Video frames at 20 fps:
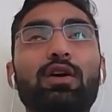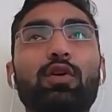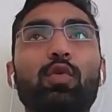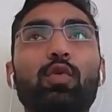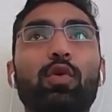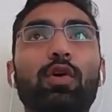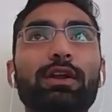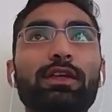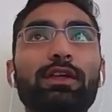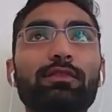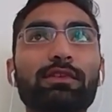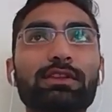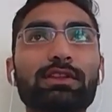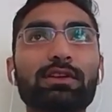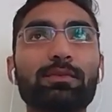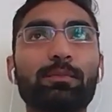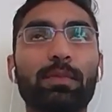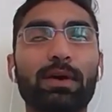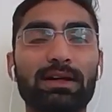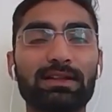whatever the
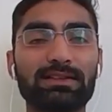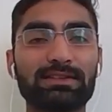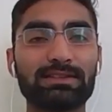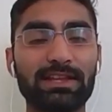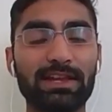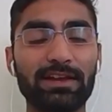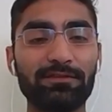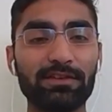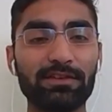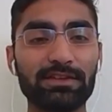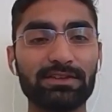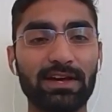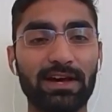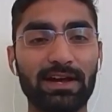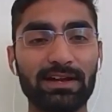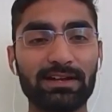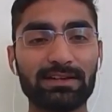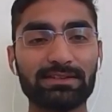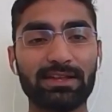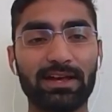past life
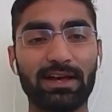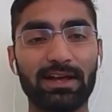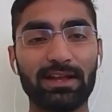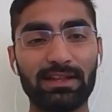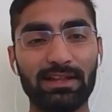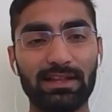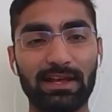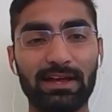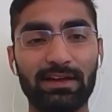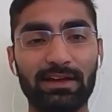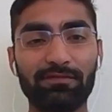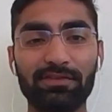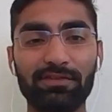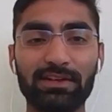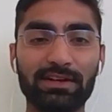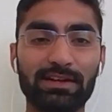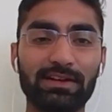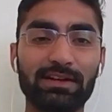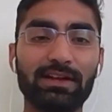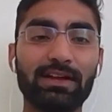desires are left,
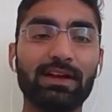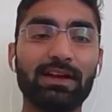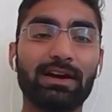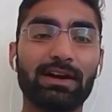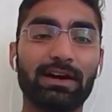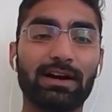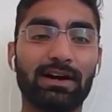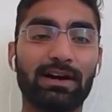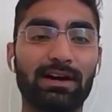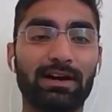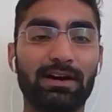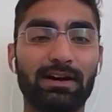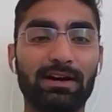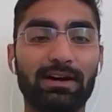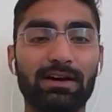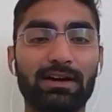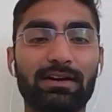uh,